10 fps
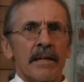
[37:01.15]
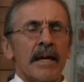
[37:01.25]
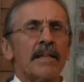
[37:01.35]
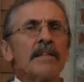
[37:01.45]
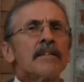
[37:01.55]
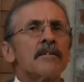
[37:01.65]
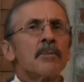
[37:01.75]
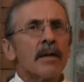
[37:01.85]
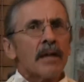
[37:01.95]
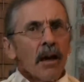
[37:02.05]
And this is
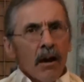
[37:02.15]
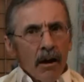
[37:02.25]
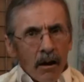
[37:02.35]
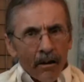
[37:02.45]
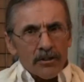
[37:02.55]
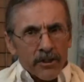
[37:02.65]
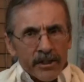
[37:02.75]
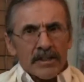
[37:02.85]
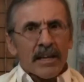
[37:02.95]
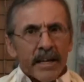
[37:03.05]
what
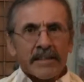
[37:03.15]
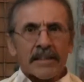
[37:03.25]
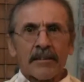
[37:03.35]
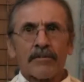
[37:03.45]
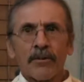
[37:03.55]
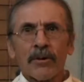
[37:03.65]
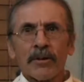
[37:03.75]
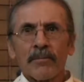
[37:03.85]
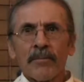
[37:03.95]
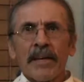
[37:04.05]
Arjuna is asking for.
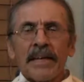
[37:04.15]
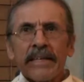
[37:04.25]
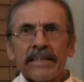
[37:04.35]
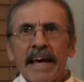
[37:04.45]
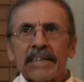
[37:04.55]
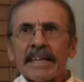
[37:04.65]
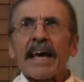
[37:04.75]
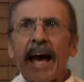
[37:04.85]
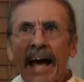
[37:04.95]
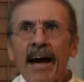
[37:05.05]
He's asking,
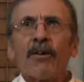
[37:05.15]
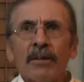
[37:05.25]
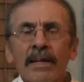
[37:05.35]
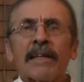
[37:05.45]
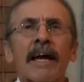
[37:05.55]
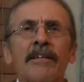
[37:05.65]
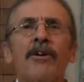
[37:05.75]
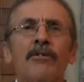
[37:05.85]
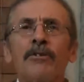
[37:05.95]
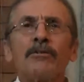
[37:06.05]
how can I
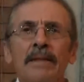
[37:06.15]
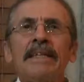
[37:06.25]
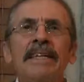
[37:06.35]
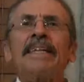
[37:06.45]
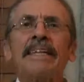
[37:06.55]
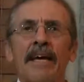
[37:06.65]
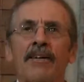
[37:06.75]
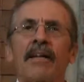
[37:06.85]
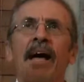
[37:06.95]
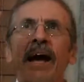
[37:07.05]
know you in detail?
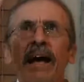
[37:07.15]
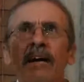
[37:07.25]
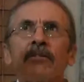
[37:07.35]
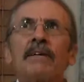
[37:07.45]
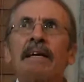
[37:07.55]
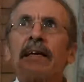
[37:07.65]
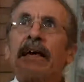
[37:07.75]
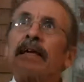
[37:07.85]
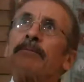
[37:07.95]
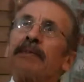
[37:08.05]
How can
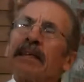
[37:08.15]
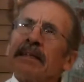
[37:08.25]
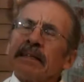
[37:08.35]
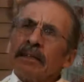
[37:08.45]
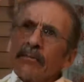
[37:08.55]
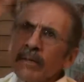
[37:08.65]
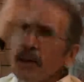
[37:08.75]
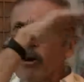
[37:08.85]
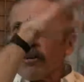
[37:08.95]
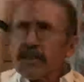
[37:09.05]
I, when
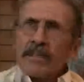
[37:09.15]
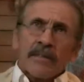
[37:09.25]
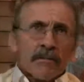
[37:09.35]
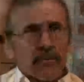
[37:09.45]
all this